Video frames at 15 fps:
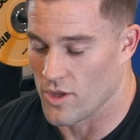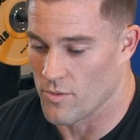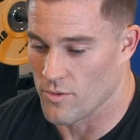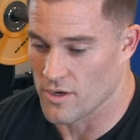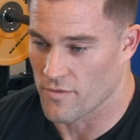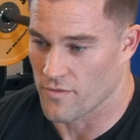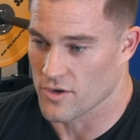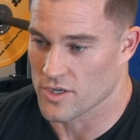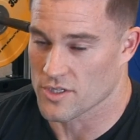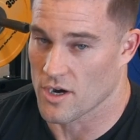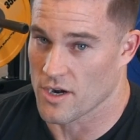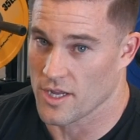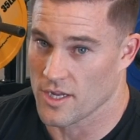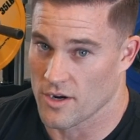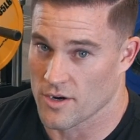when you're first
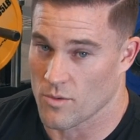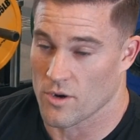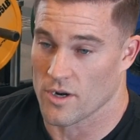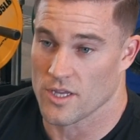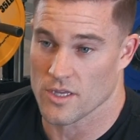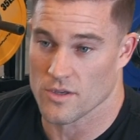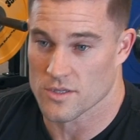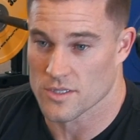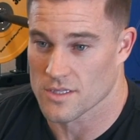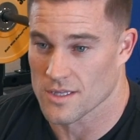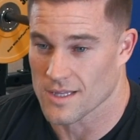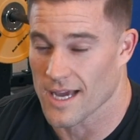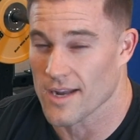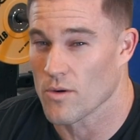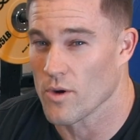starting, you're gonna wanna use
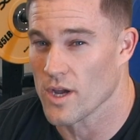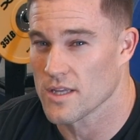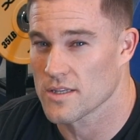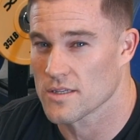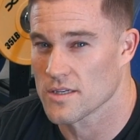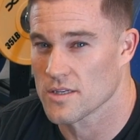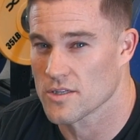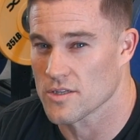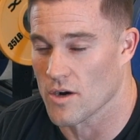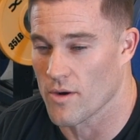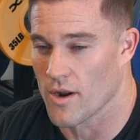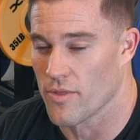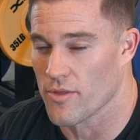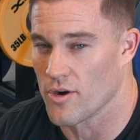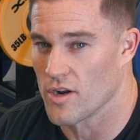lighter weights, start
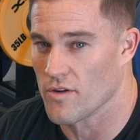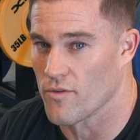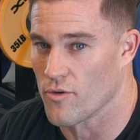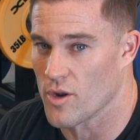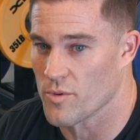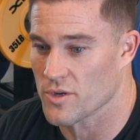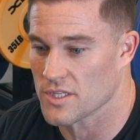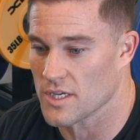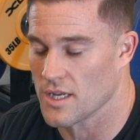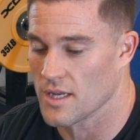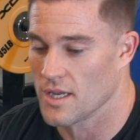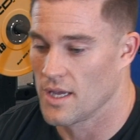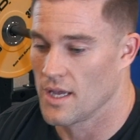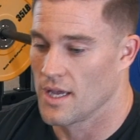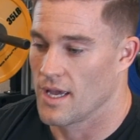around 30 to 40%,
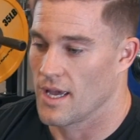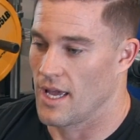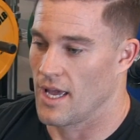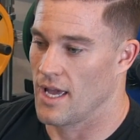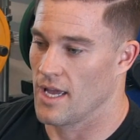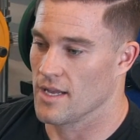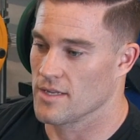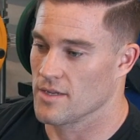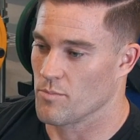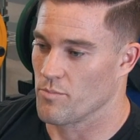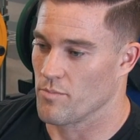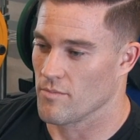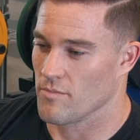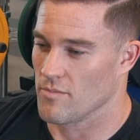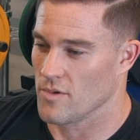and
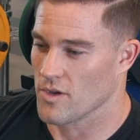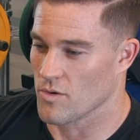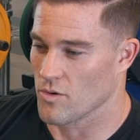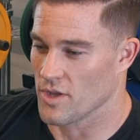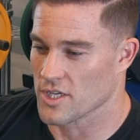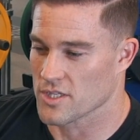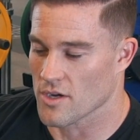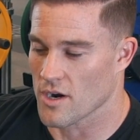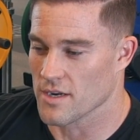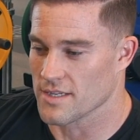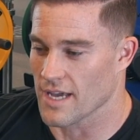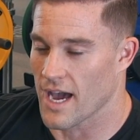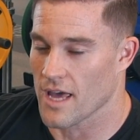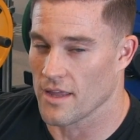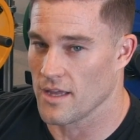you can really start
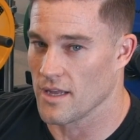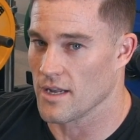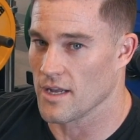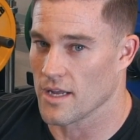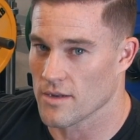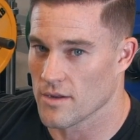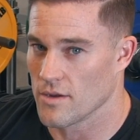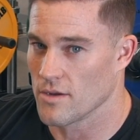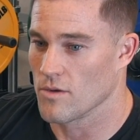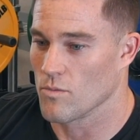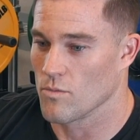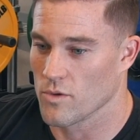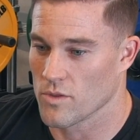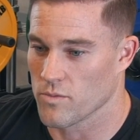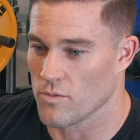dialing it in
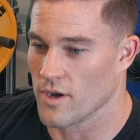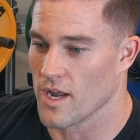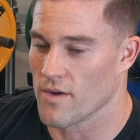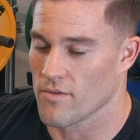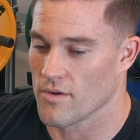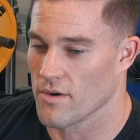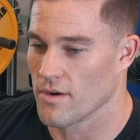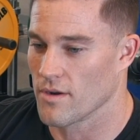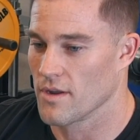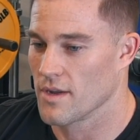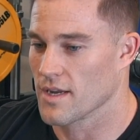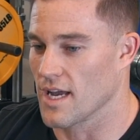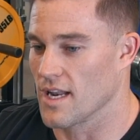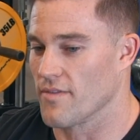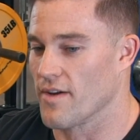with whatever,
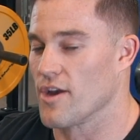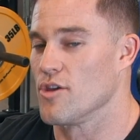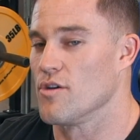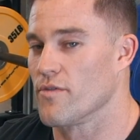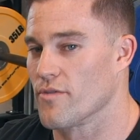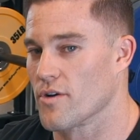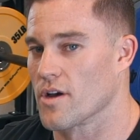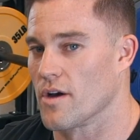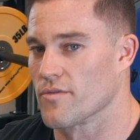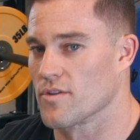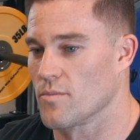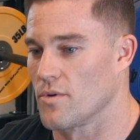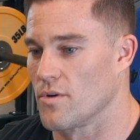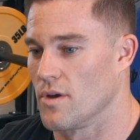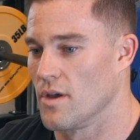kind of how you feel comfortable.